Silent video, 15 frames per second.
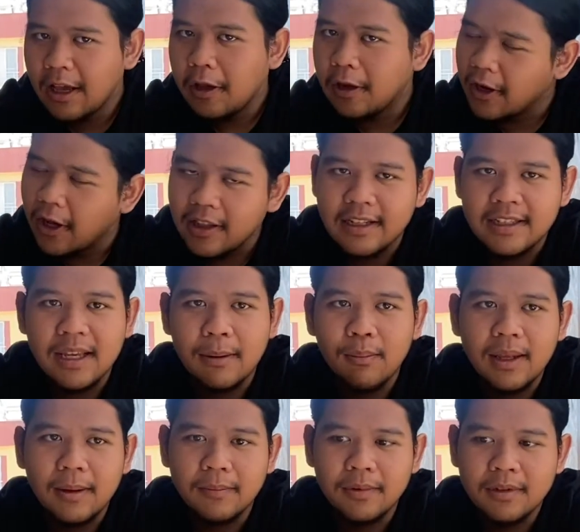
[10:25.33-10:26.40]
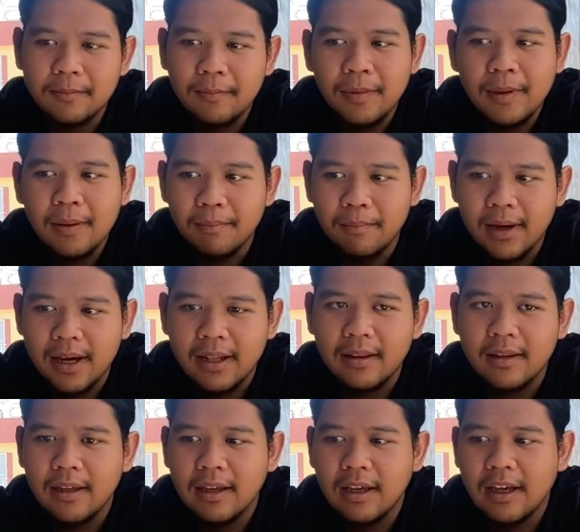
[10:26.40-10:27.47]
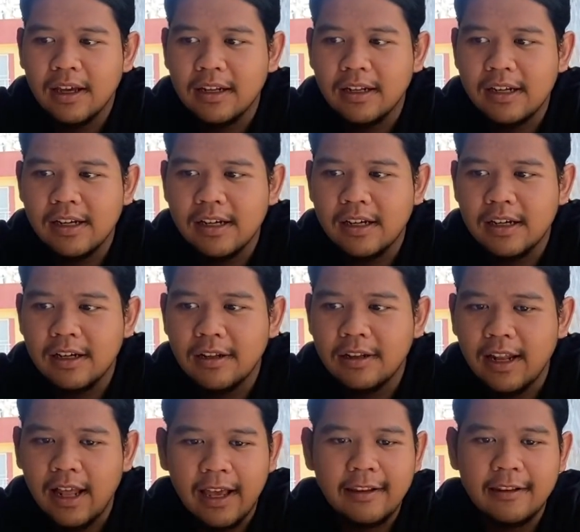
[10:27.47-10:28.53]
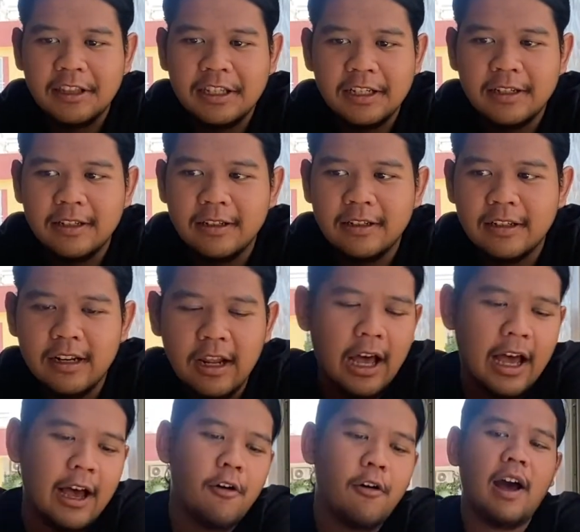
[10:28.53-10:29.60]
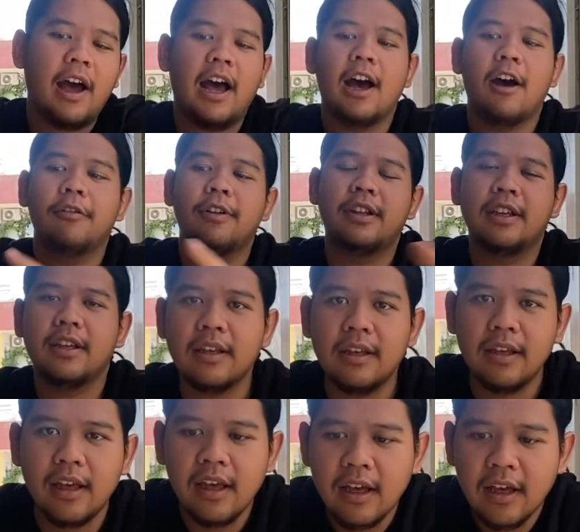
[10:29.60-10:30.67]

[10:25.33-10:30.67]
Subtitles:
Not the symptoms, but the how the